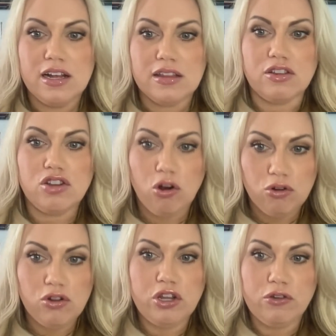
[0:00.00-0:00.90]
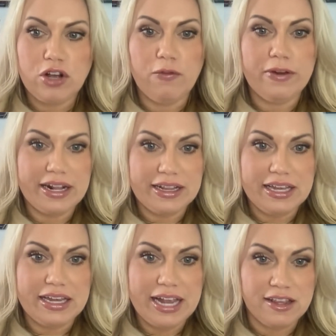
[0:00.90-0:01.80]
the total new
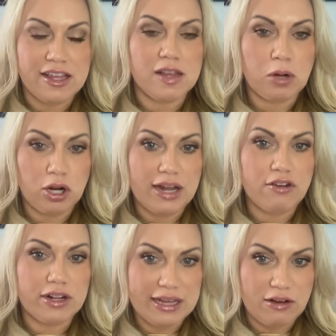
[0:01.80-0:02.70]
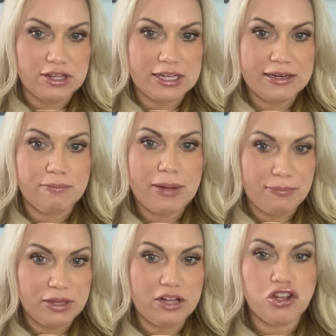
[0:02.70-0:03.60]
COVID-19 cases per 100,000
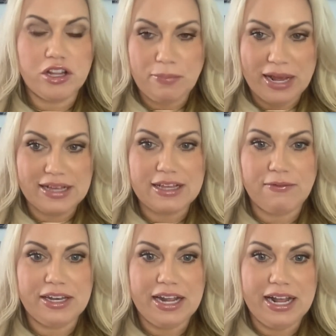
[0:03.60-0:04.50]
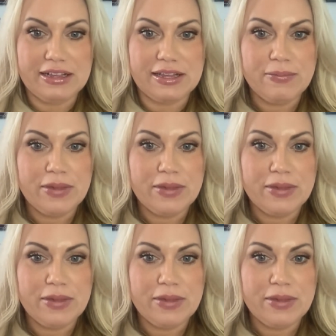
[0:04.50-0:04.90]
population in the past 7 days.